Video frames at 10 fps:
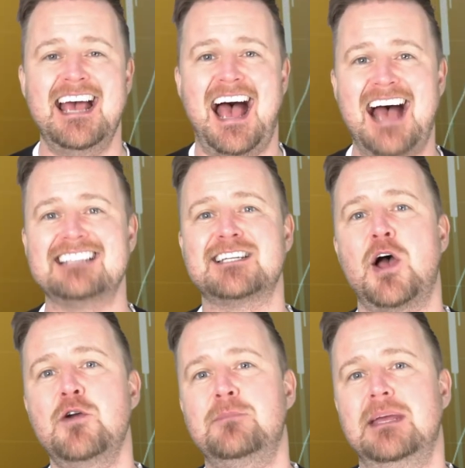and
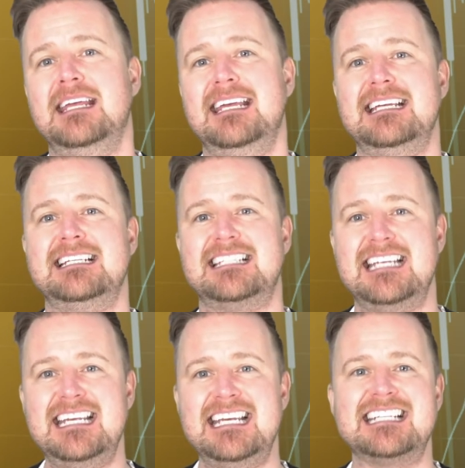
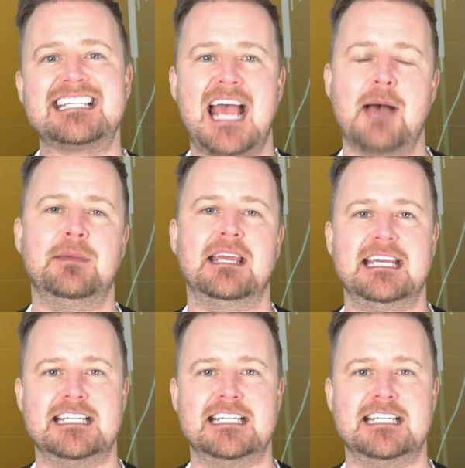OPEC is capping its